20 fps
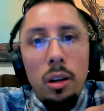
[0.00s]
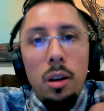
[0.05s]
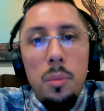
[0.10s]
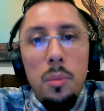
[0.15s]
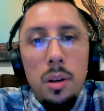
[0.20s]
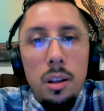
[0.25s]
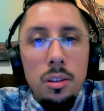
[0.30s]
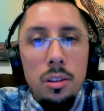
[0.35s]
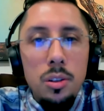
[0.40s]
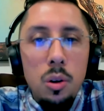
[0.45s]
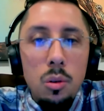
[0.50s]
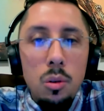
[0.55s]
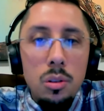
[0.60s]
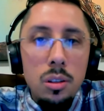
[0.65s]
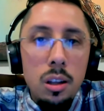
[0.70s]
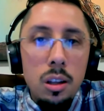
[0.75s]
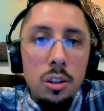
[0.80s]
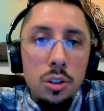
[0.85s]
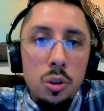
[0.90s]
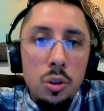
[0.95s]
I mean, it
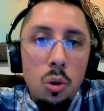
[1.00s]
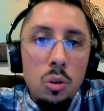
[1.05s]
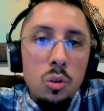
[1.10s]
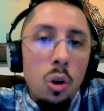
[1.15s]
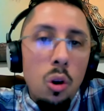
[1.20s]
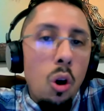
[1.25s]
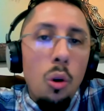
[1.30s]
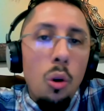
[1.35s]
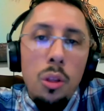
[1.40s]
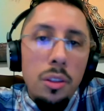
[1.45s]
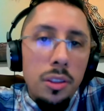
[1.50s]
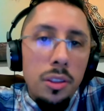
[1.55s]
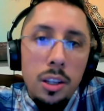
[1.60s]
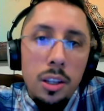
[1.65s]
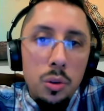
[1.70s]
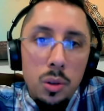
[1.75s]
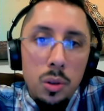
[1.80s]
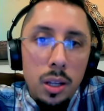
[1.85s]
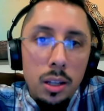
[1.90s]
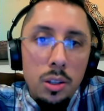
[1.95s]
shows all the things
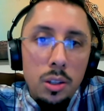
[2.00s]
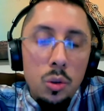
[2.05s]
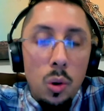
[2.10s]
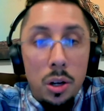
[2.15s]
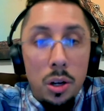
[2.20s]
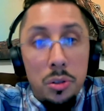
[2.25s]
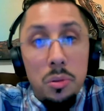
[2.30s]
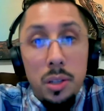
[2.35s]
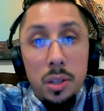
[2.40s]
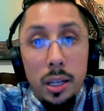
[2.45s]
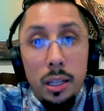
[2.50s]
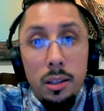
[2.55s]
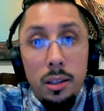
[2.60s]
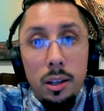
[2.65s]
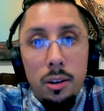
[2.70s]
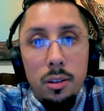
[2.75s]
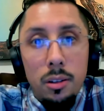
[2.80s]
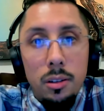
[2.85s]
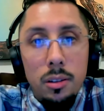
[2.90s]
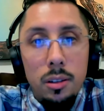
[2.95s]
you did to actually get
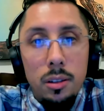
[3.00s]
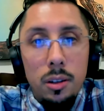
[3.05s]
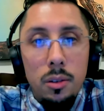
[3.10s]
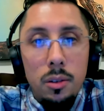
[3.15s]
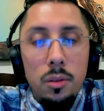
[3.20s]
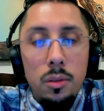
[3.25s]
there. So.